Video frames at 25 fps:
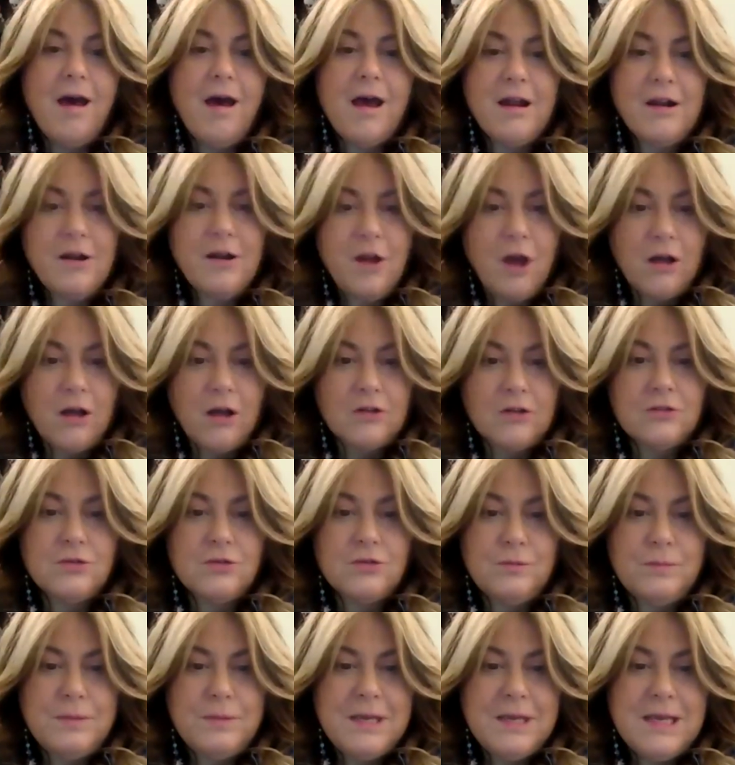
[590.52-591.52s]
not
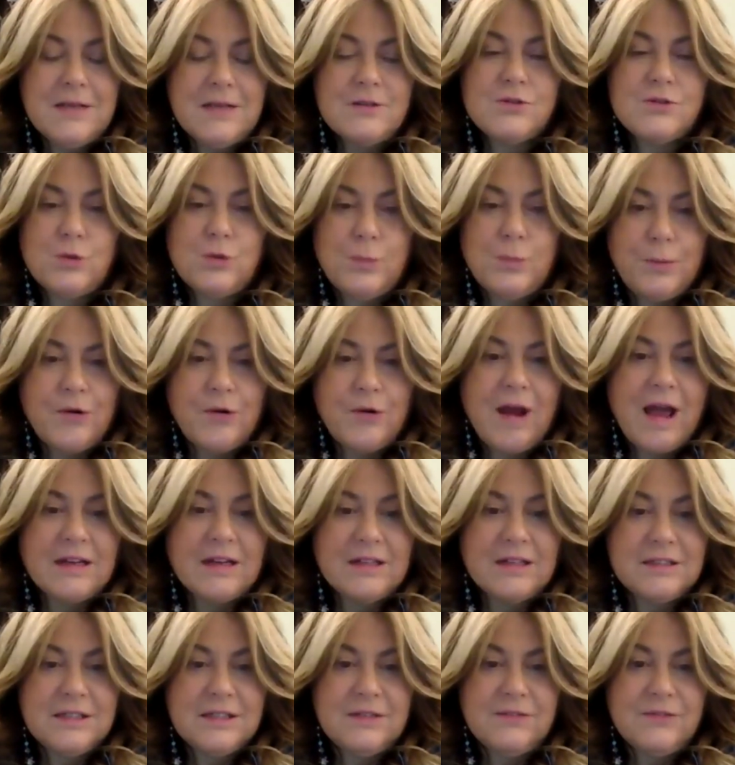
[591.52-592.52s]
to be super
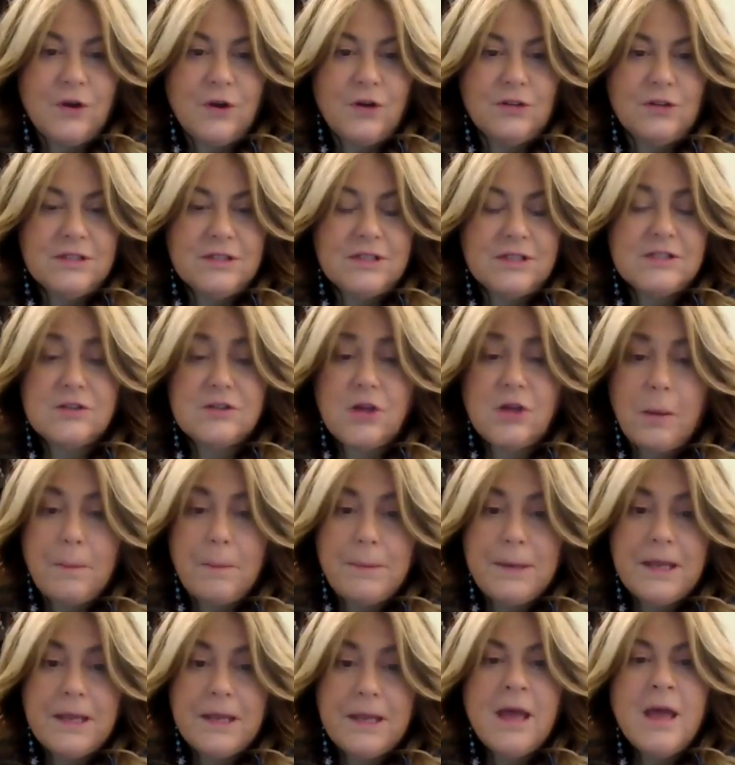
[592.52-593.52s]
active on this
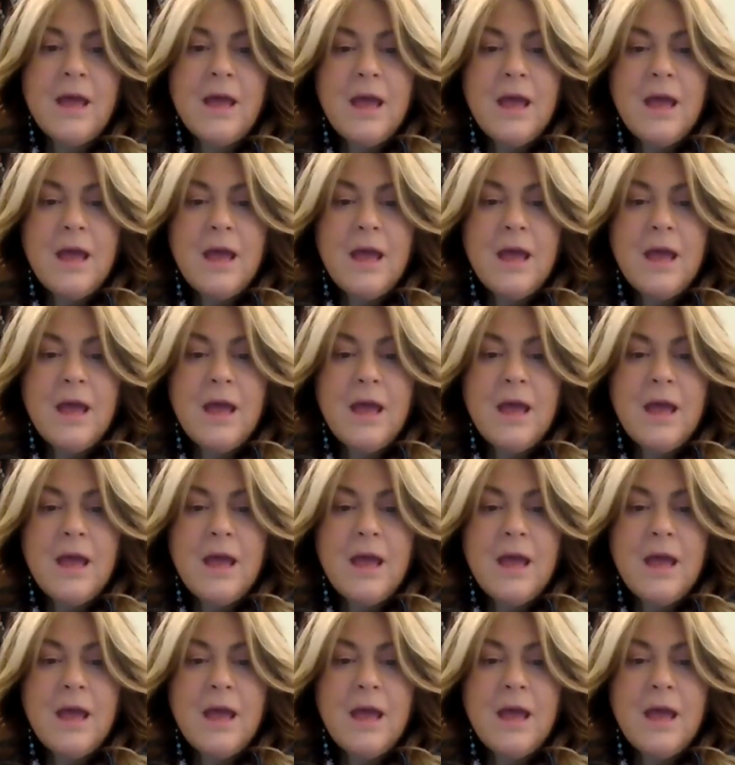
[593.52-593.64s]
topic.